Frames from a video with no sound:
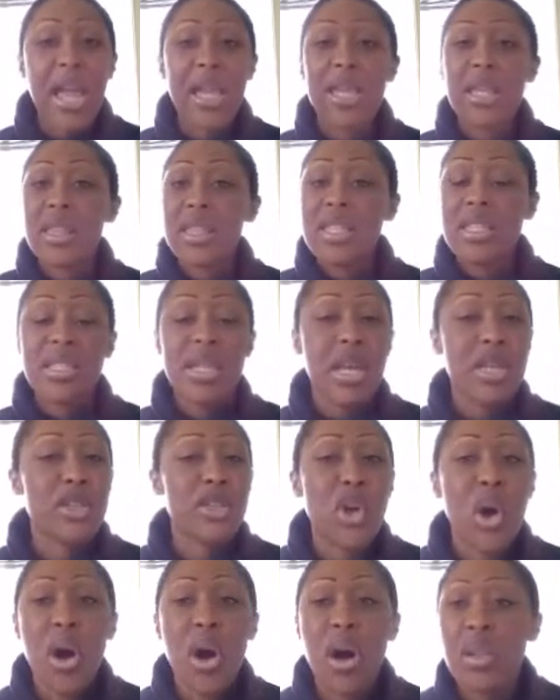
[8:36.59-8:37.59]
I get these
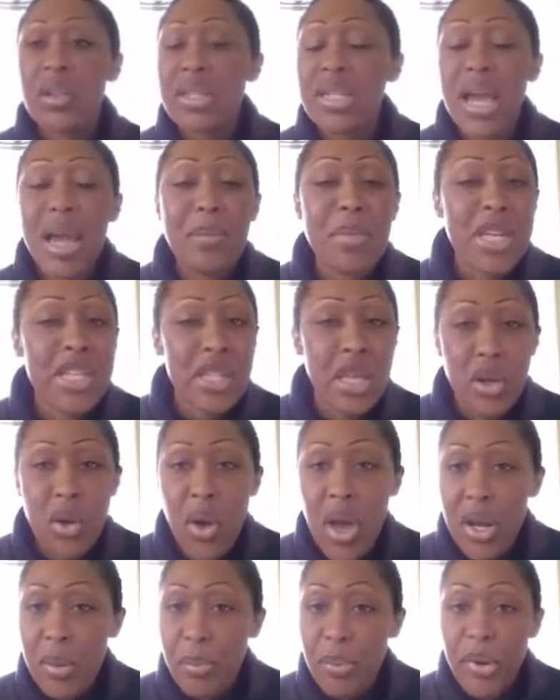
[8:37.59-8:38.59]
texts all the time because I know
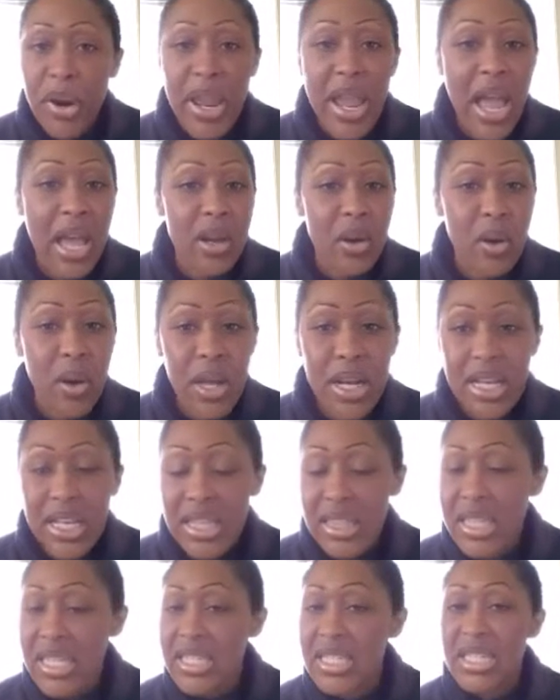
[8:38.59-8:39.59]
how to pray. I know how to
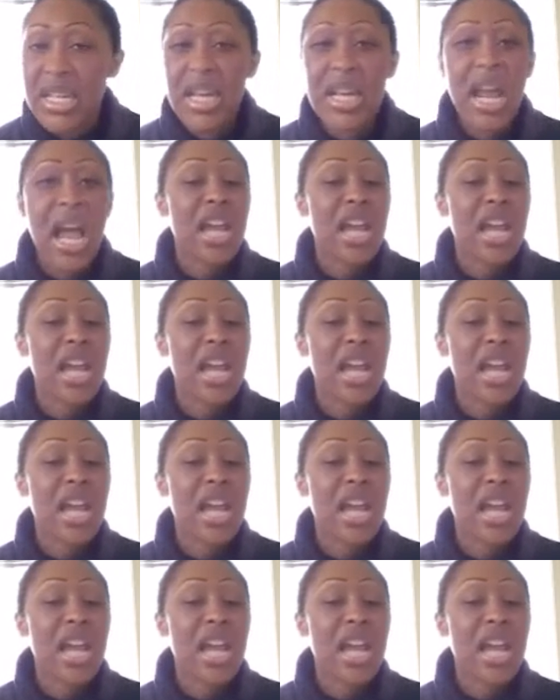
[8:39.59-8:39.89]
get things done.